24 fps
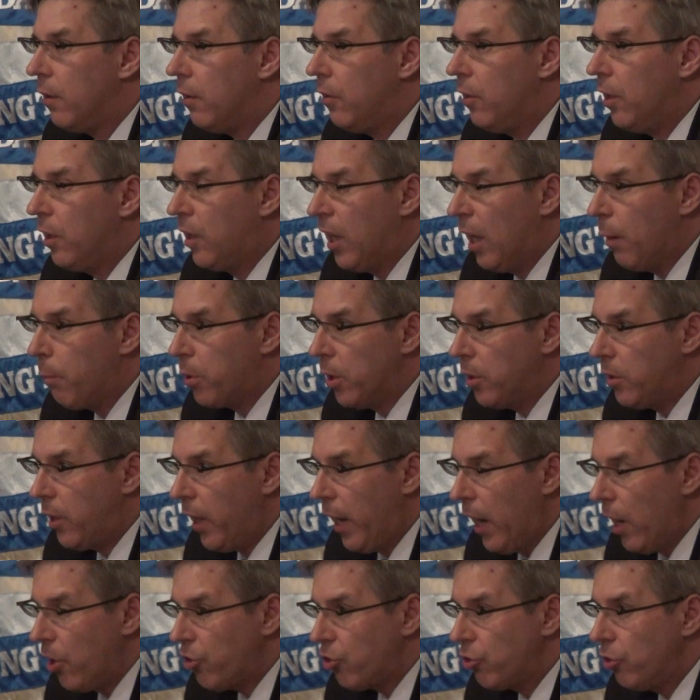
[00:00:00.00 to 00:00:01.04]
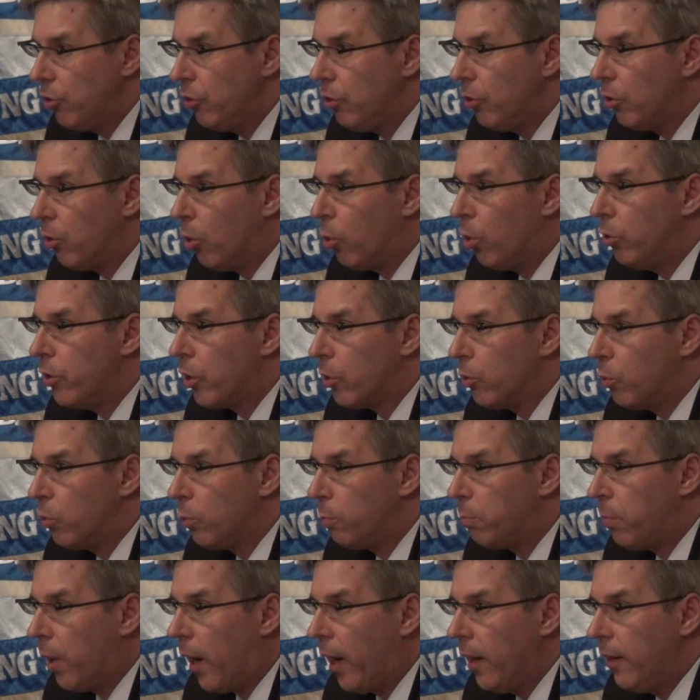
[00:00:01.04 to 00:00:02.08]
they get protection on their
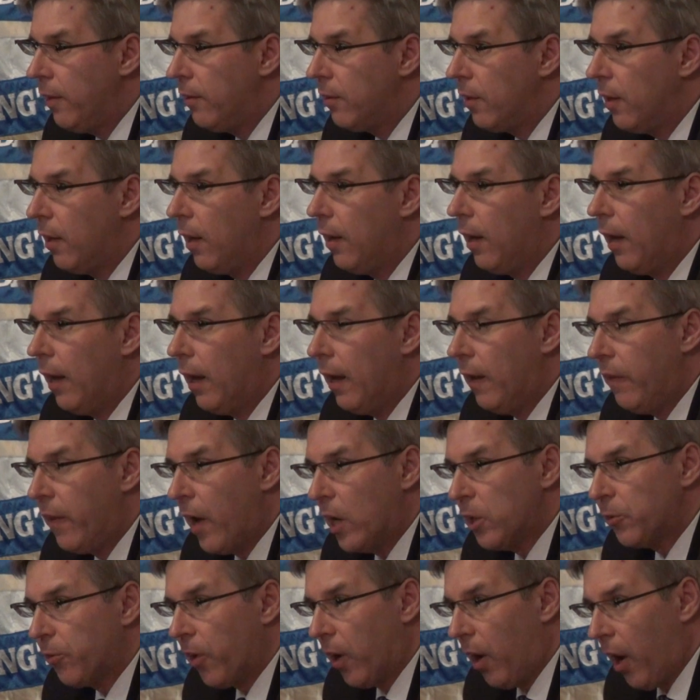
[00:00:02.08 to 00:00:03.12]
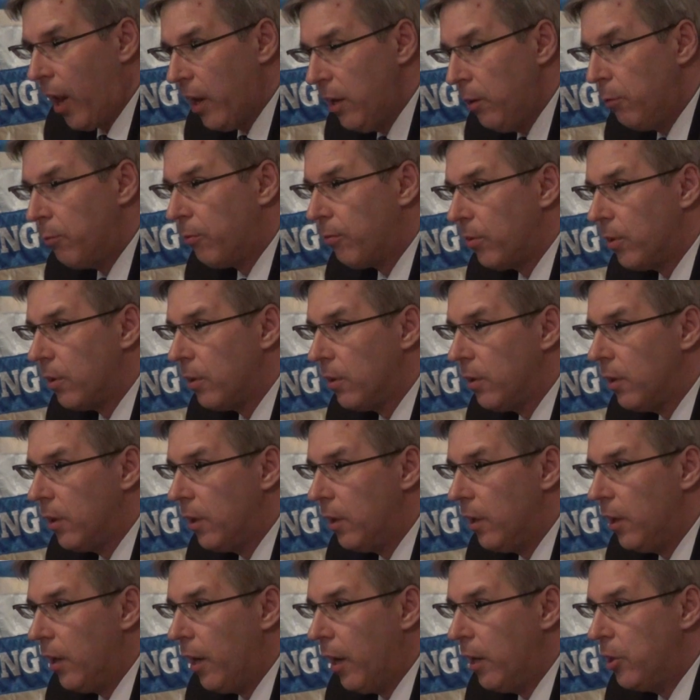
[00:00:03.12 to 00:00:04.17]
own band, and that's for life
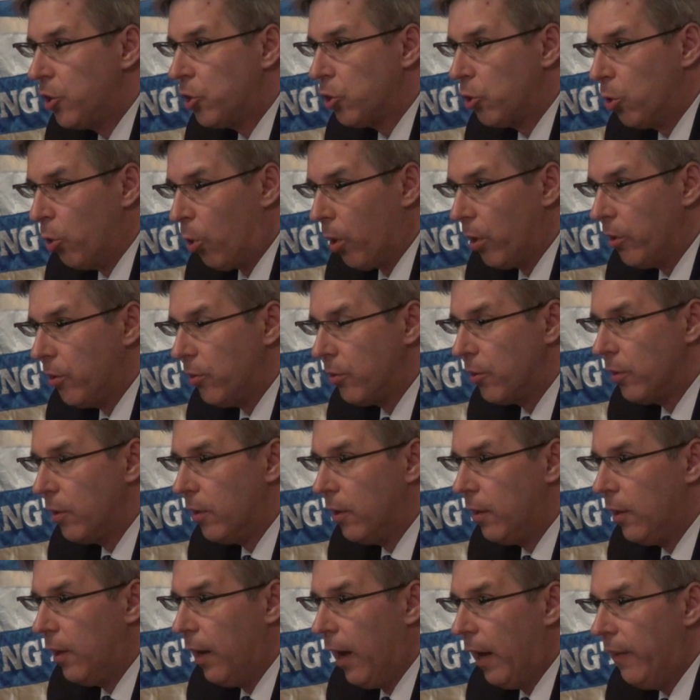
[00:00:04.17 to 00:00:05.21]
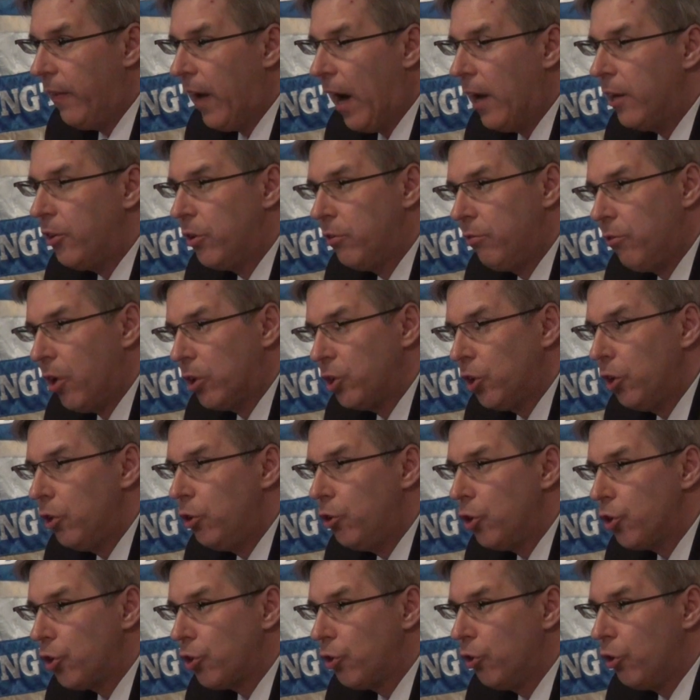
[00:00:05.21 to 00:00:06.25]
in Scotland. And that doesn't
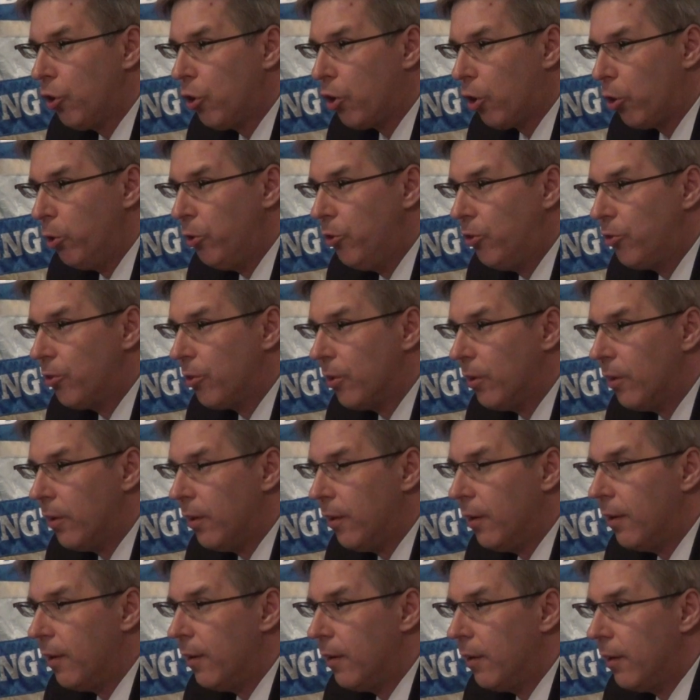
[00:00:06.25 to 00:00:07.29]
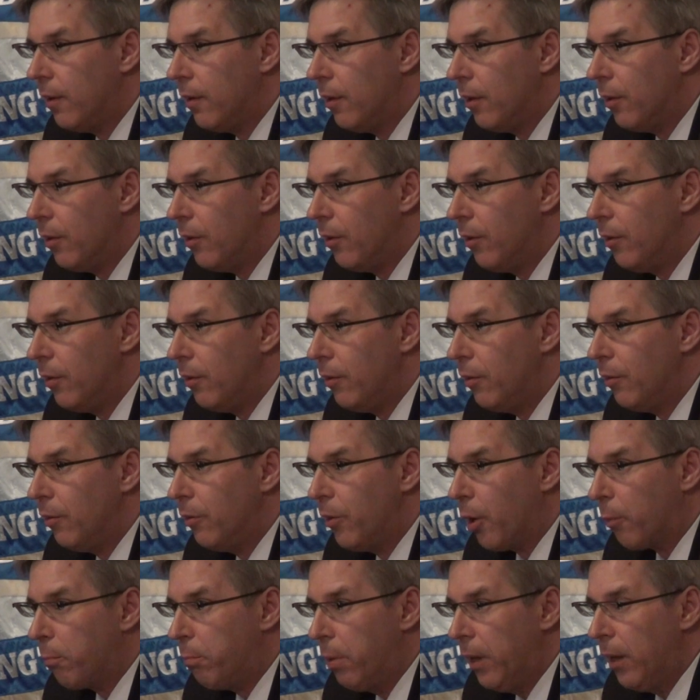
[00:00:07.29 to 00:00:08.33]
just include
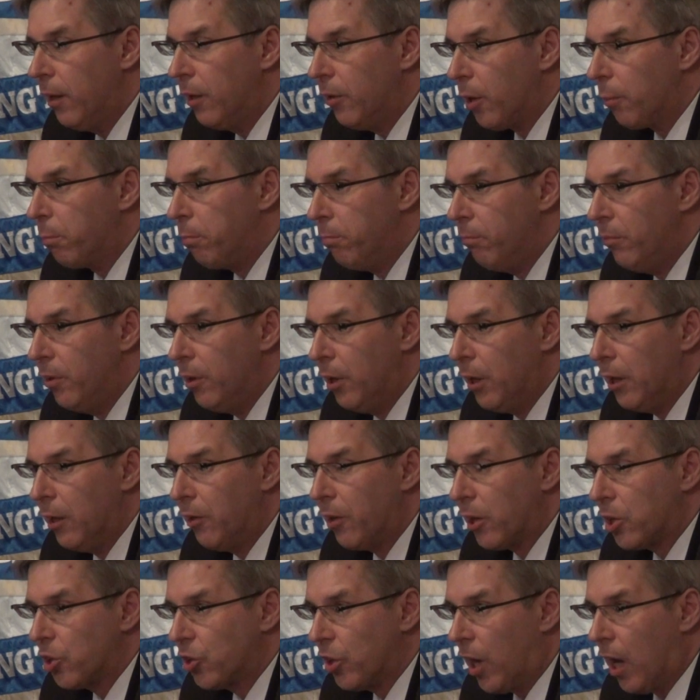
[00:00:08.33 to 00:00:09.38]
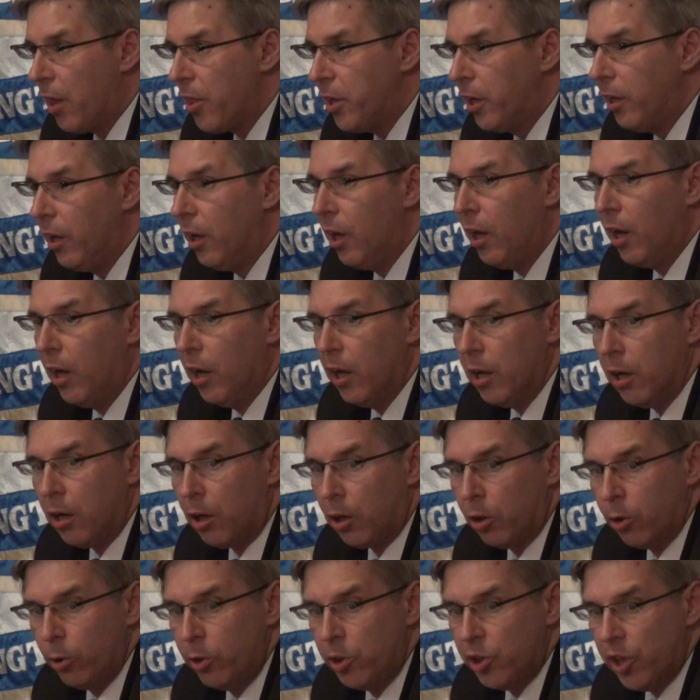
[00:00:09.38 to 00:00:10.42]
their pay, their salary, it
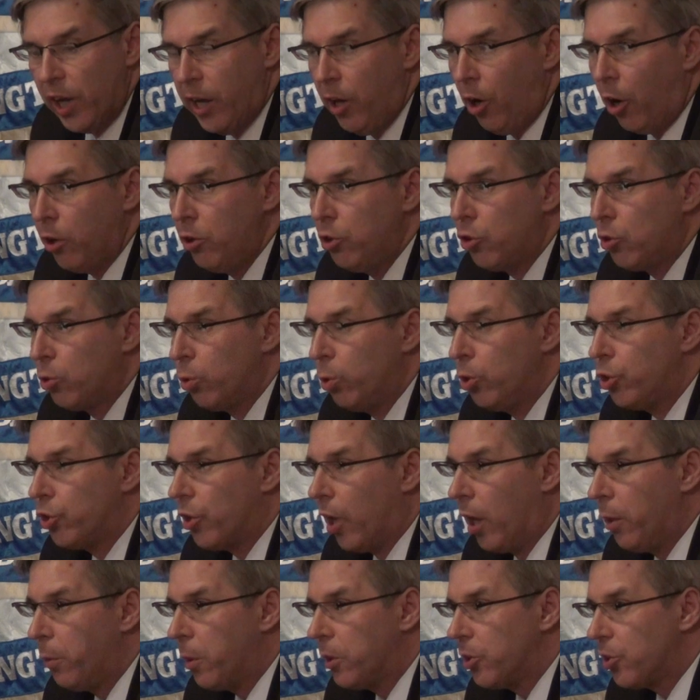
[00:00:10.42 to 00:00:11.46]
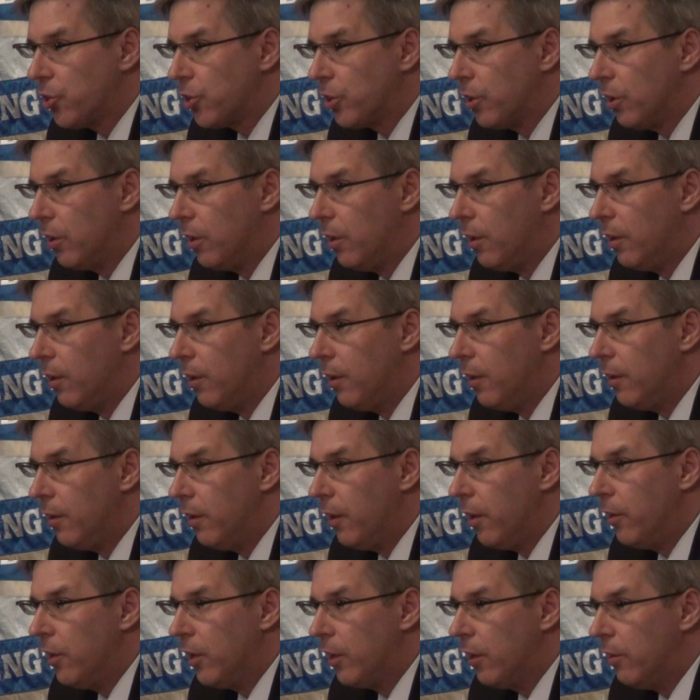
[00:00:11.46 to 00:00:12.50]
includes any unsocial hours
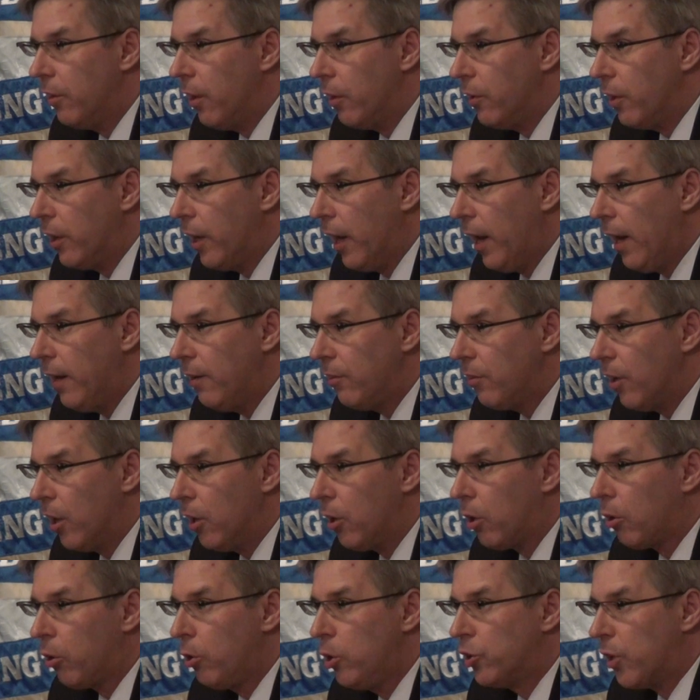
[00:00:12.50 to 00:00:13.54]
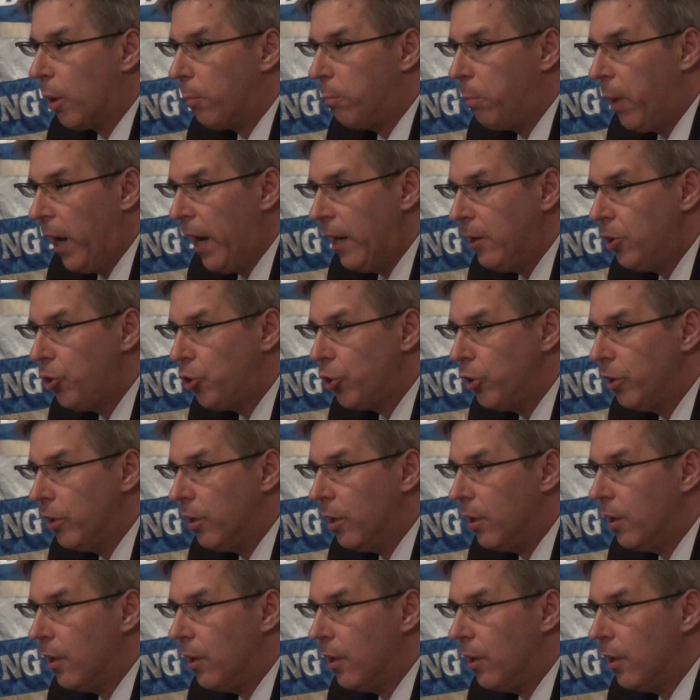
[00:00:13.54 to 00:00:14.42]
that they get, it includes their pension.